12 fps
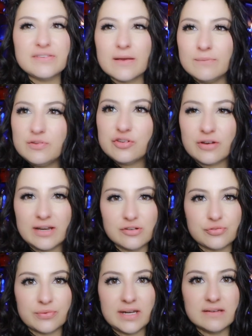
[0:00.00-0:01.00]
some
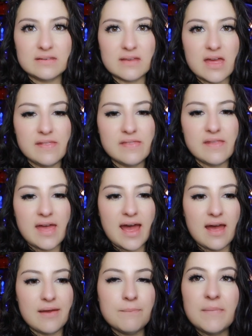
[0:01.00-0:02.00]
strange reason
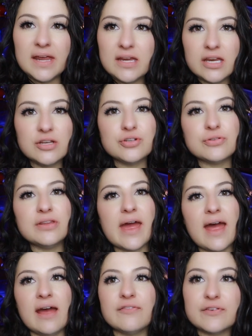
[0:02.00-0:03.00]
that making sure
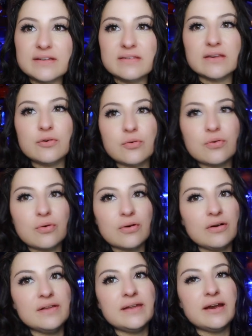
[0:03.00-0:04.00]
that every single
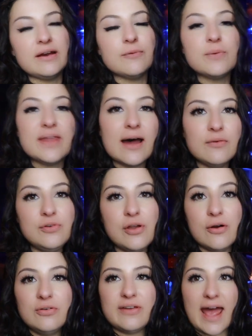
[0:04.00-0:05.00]
coral in there without
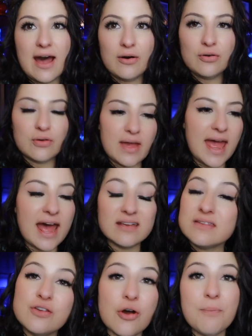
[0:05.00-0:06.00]
no doubt
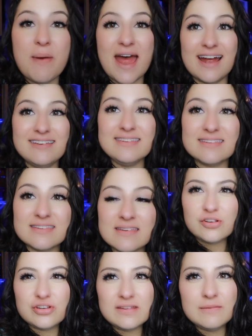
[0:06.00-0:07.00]
has no pests
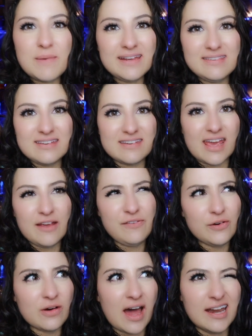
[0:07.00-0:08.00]
just makes the tank
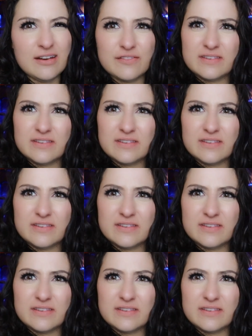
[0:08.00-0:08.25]
feel kind of